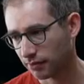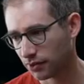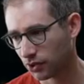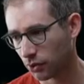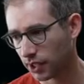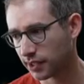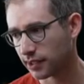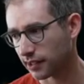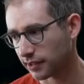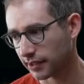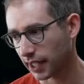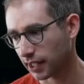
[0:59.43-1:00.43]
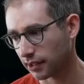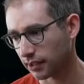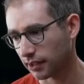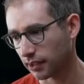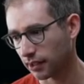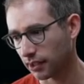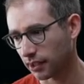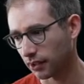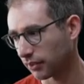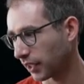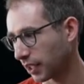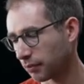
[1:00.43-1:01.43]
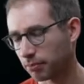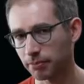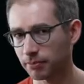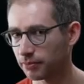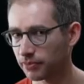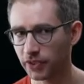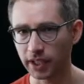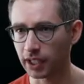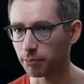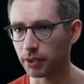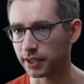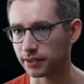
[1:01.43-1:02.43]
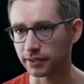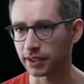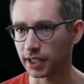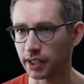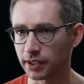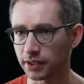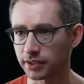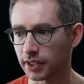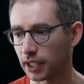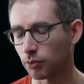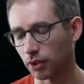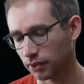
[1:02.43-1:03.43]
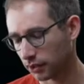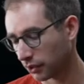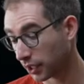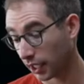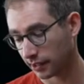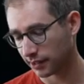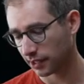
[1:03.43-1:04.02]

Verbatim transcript: choices than uh, like fitting a puzzle together. It's like, well, okay, it